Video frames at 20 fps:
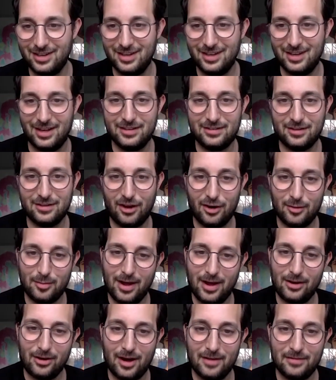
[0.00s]
is
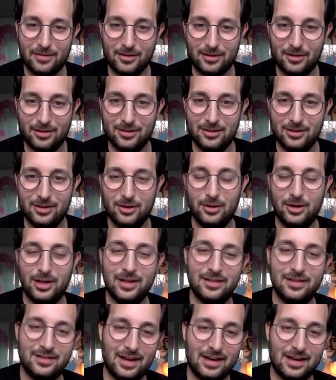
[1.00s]
autobiographical in
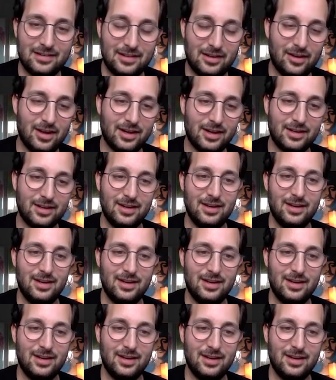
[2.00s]
the sense that, like,